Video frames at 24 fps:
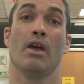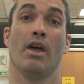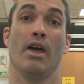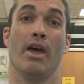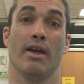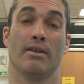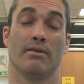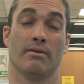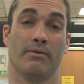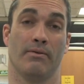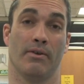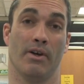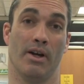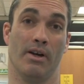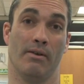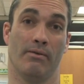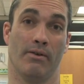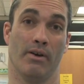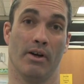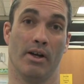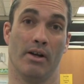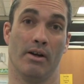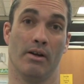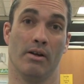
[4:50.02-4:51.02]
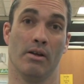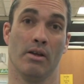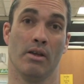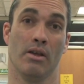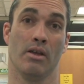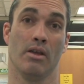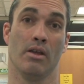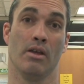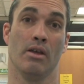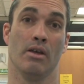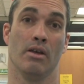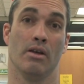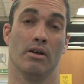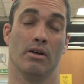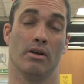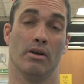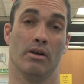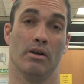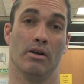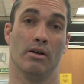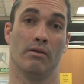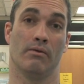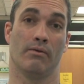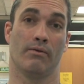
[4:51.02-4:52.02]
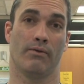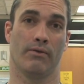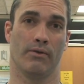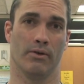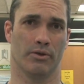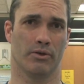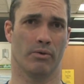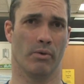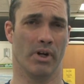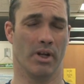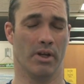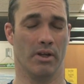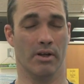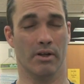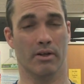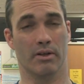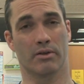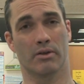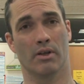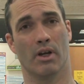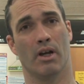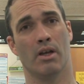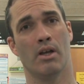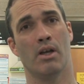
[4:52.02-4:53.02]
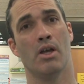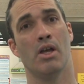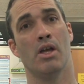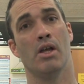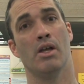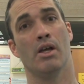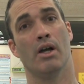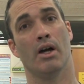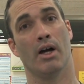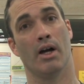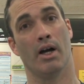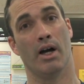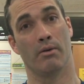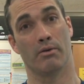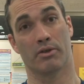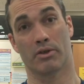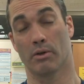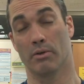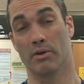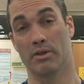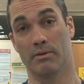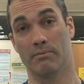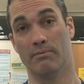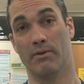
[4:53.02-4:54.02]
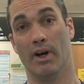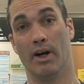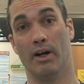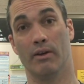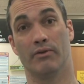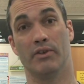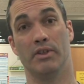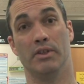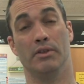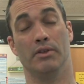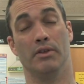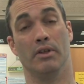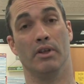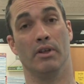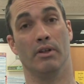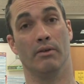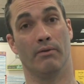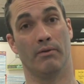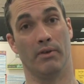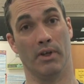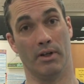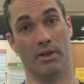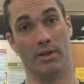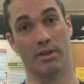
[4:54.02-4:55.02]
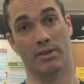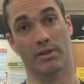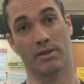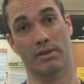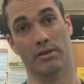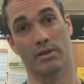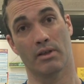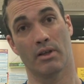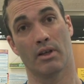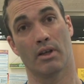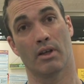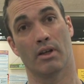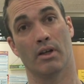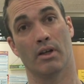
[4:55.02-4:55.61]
as a firefighter for 20 years, I was always involved in fitness,